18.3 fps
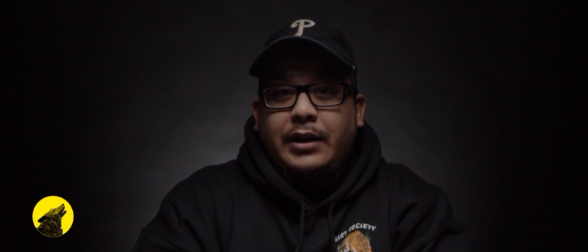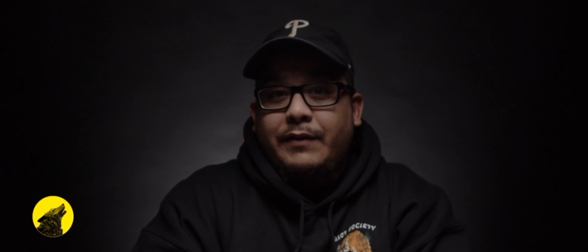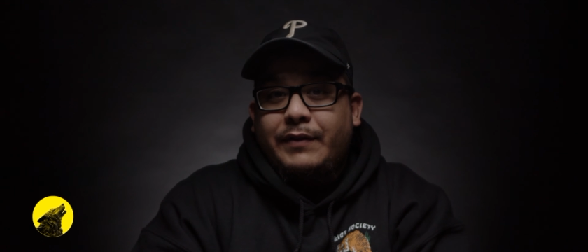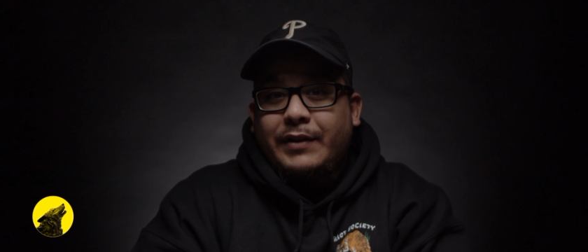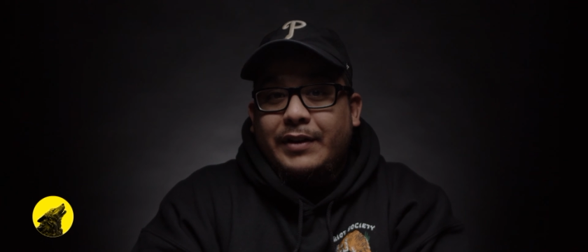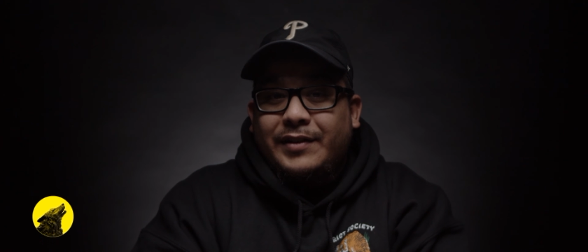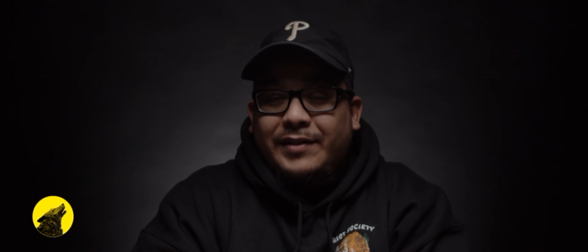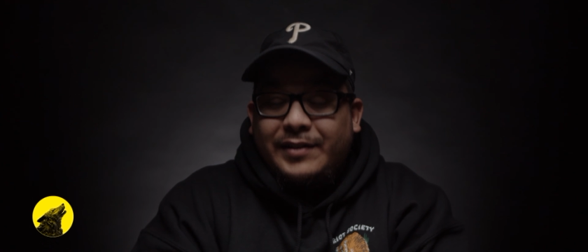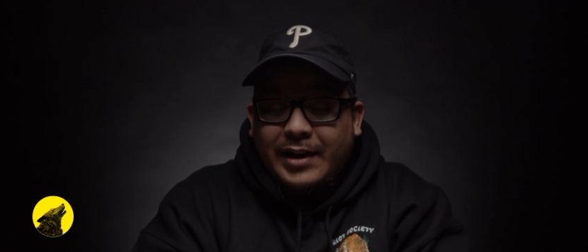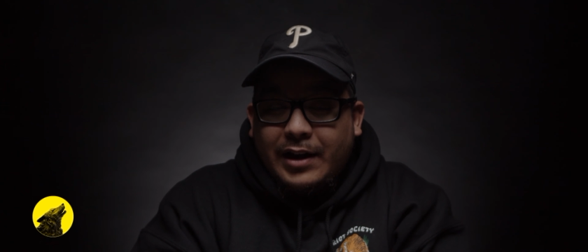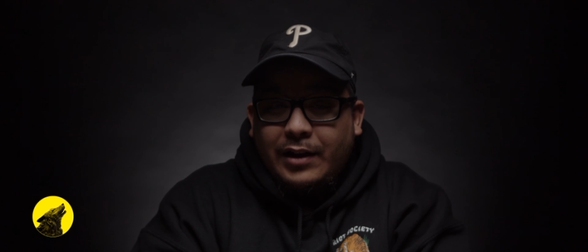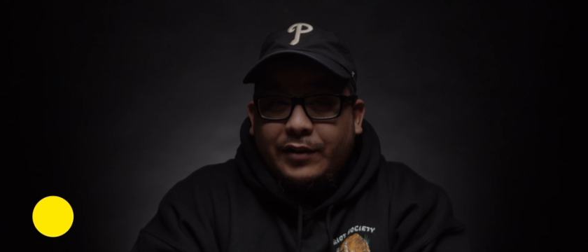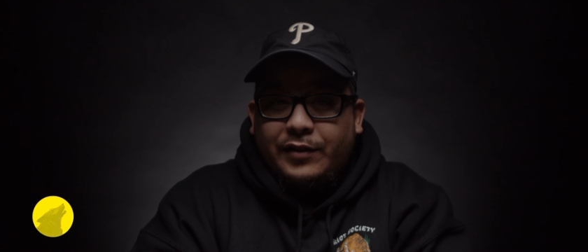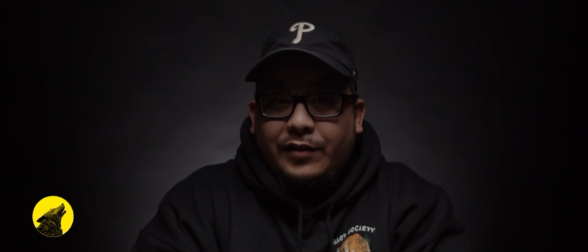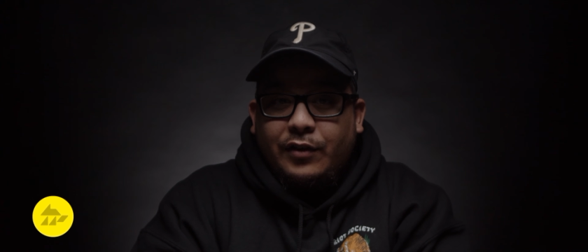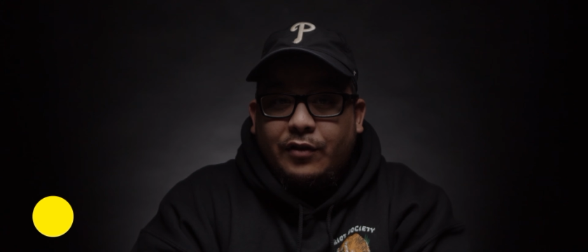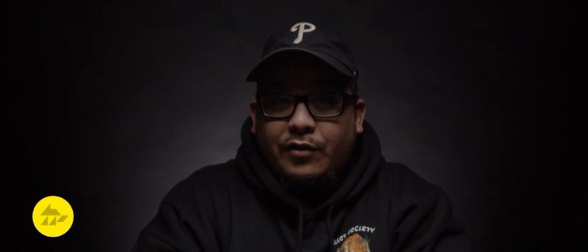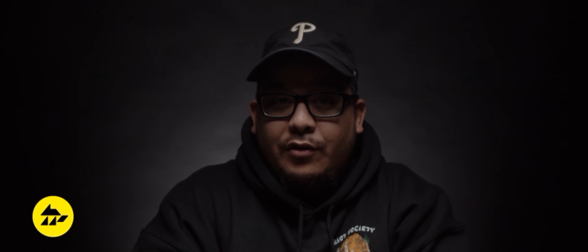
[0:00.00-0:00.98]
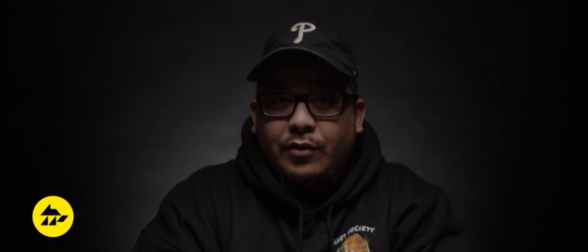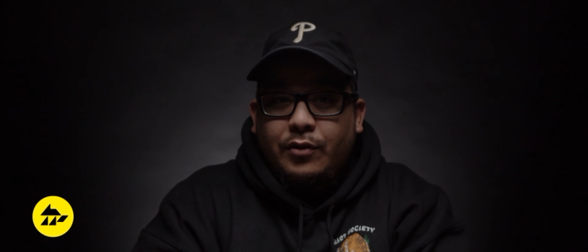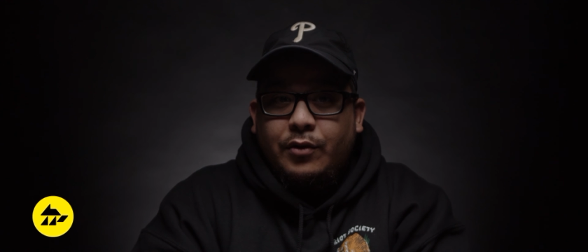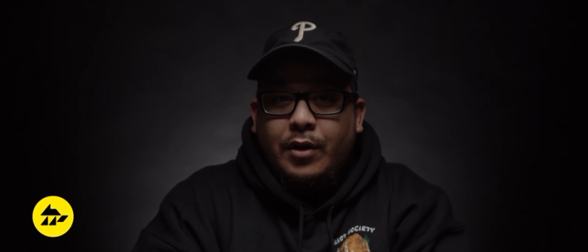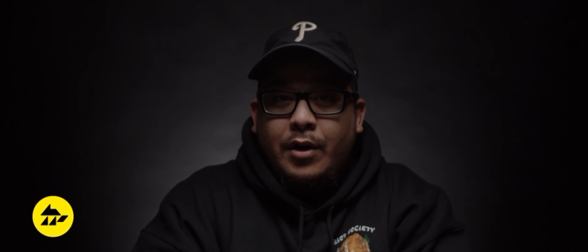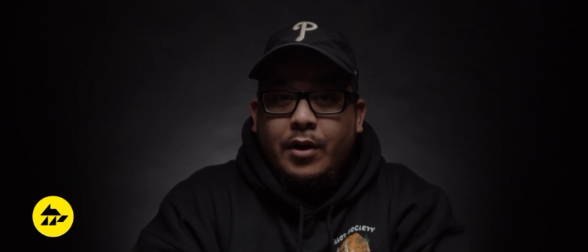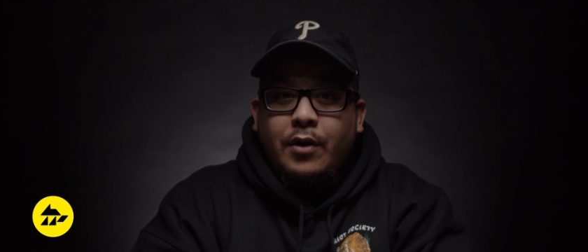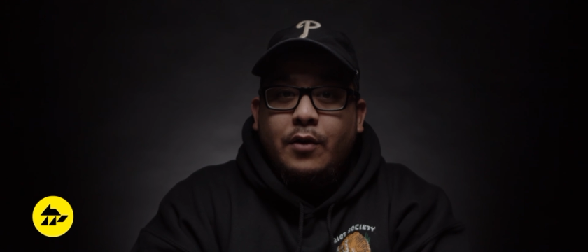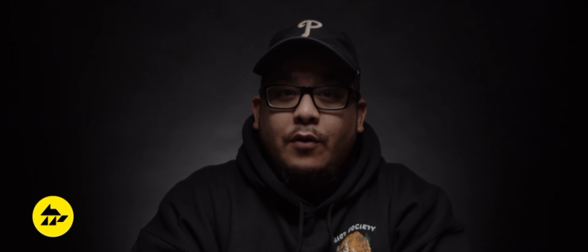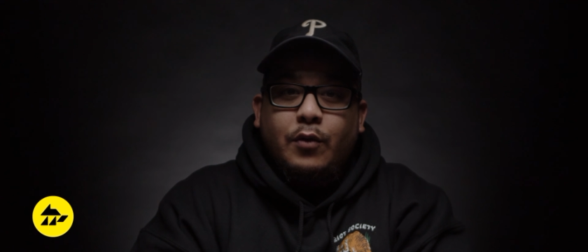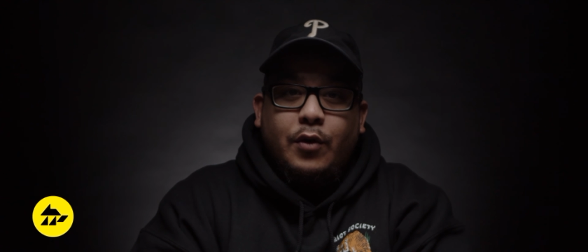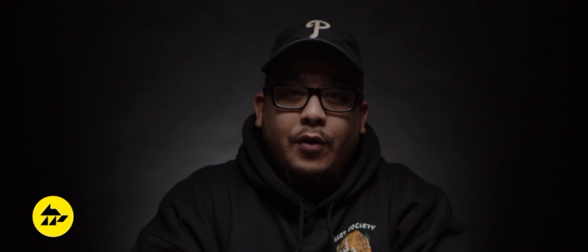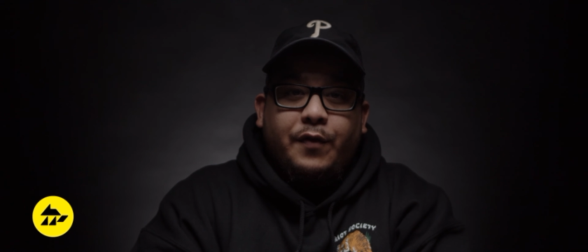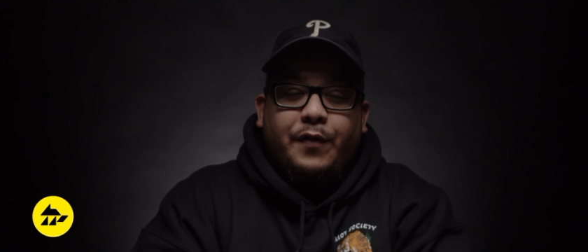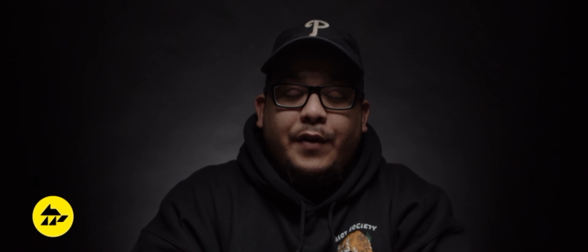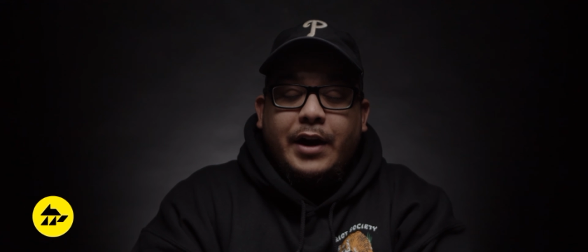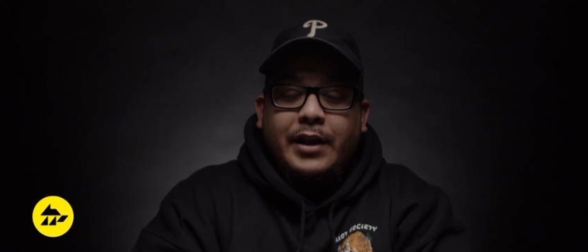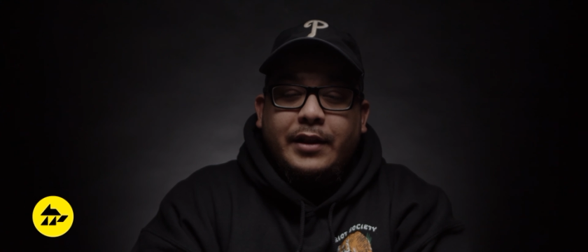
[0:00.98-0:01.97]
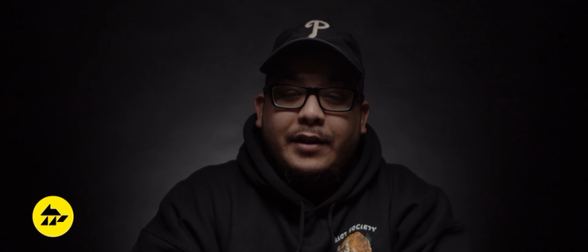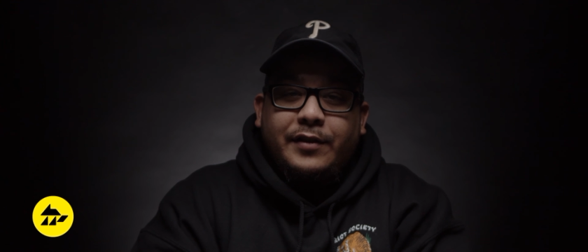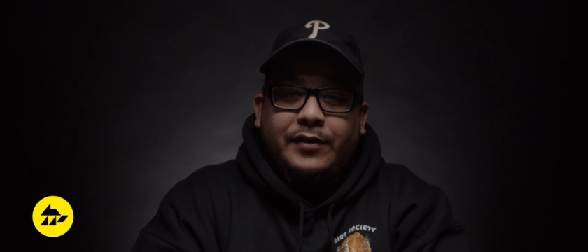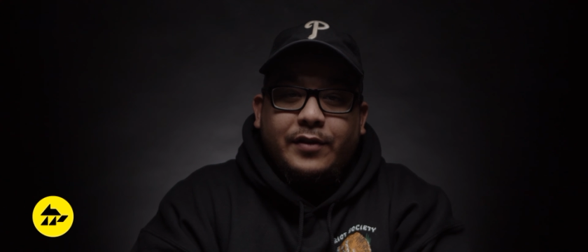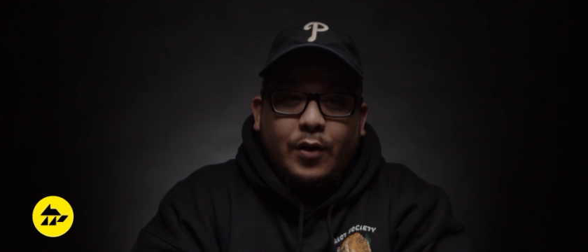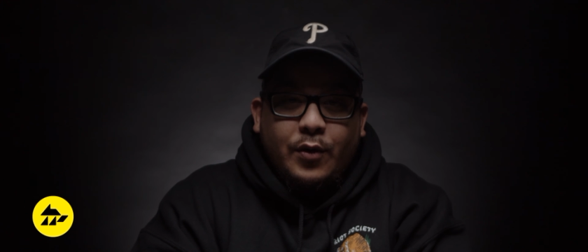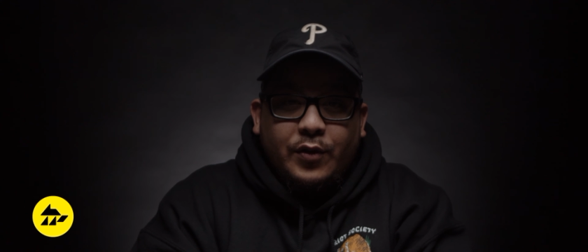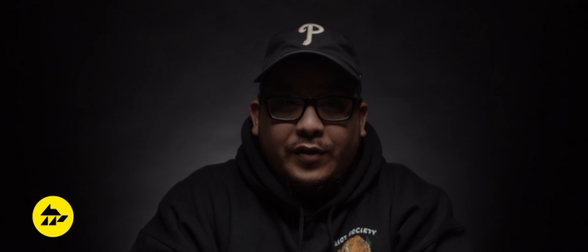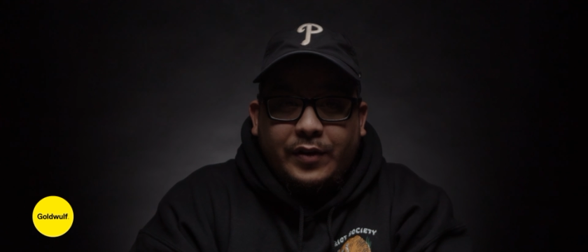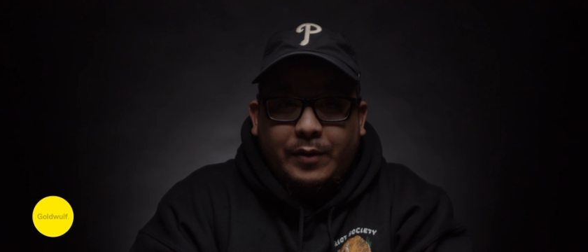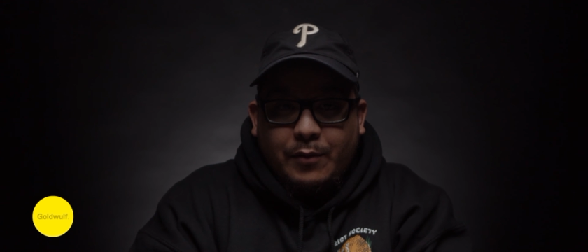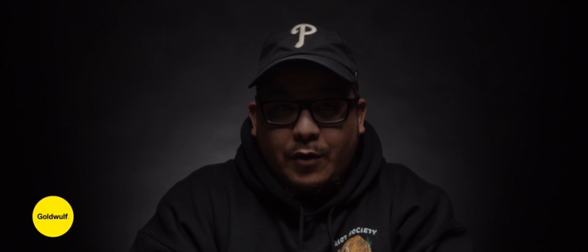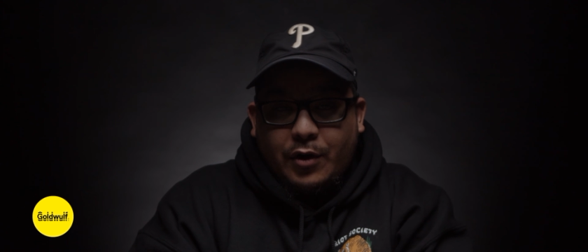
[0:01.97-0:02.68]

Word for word: even a skeleton crew will find this OSEE